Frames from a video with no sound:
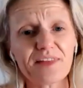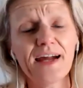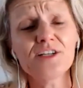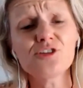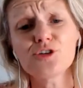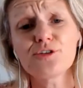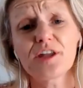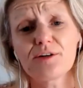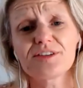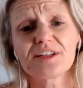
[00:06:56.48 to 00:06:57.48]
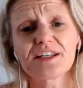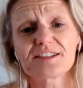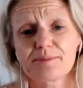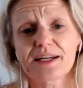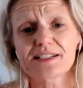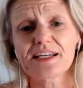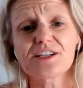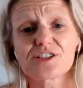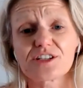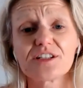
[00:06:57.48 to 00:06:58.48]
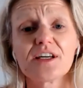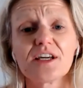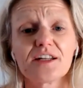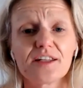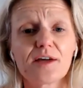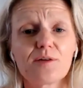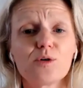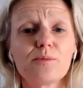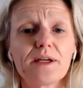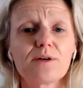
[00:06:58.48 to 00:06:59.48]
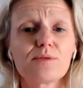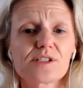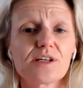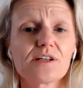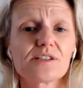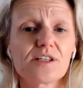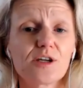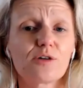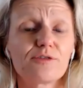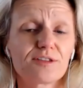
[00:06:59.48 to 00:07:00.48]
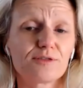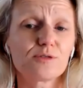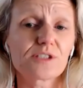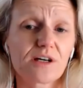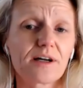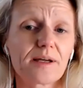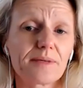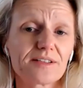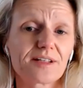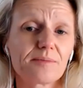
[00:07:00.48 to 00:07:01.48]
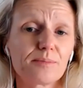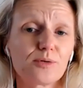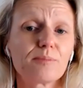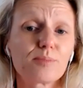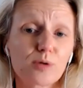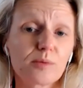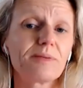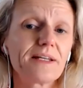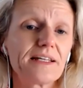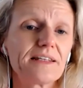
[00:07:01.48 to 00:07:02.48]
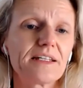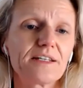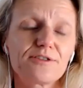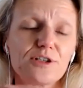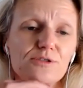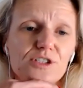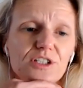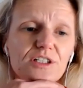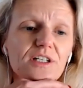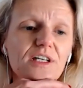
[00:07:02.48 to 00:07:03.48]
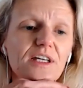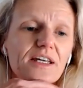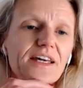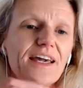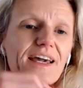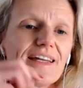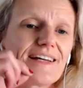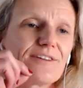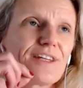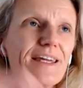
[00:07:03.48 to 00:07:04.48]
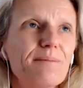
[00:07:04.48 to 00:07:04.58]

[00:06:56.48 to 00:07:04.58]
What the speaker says: And in truth, there is an expectation that there will be a return to the office full time at some point, probably in the near future. Now, the